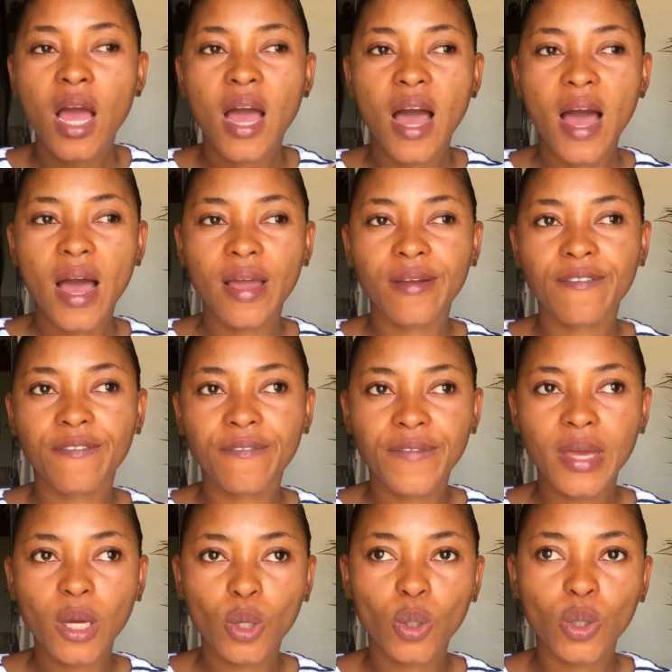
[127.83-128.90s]
I
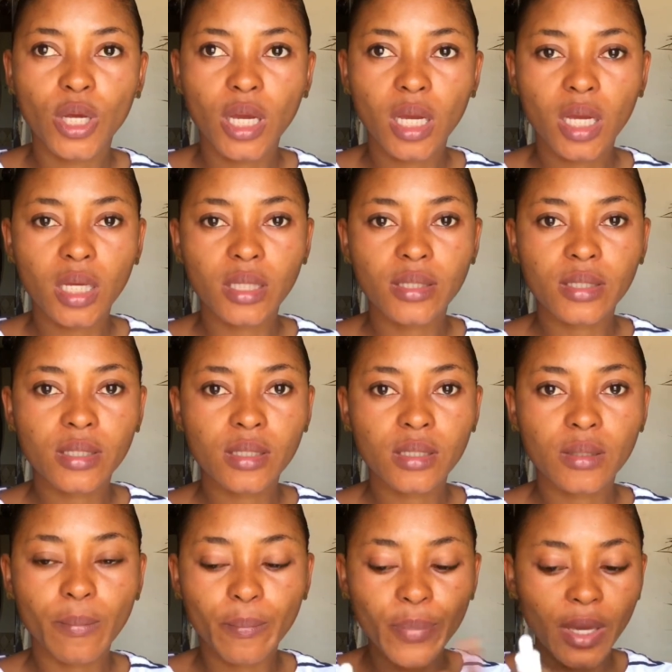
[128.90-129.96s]
feel it's
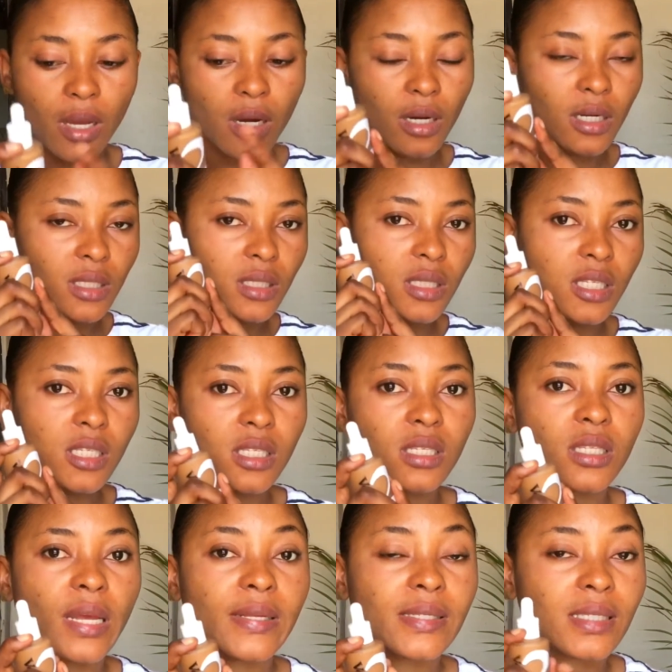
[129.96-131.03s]
because this is
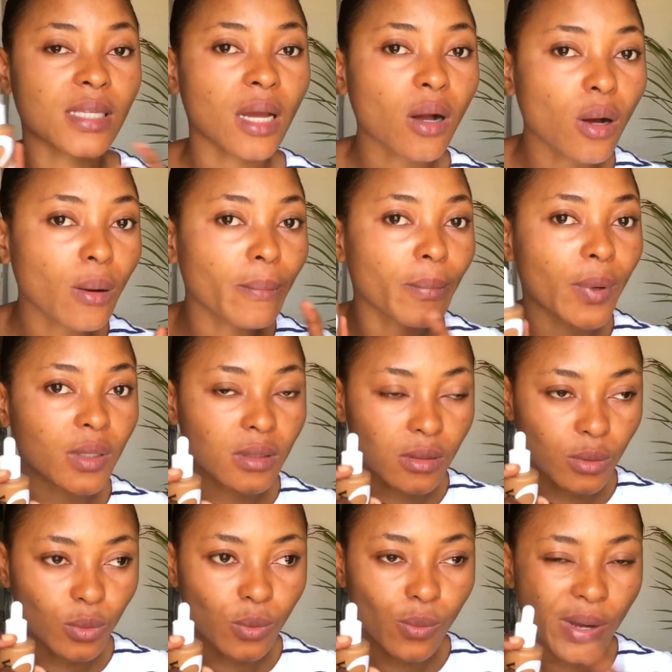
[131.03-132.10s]
their second
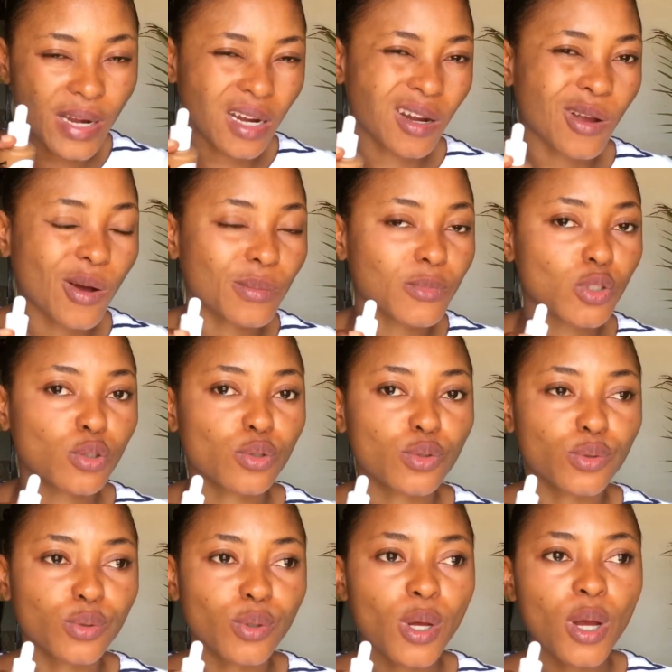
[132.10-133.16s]
bottle when it comes
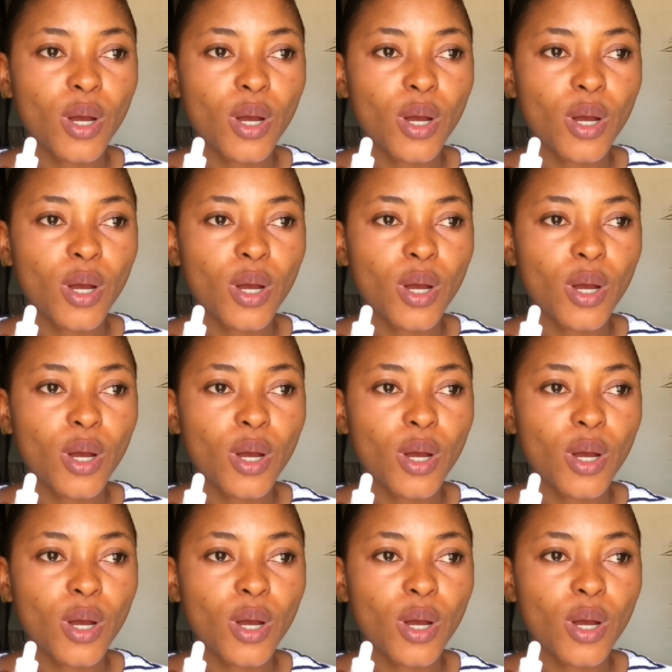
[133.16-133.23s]
to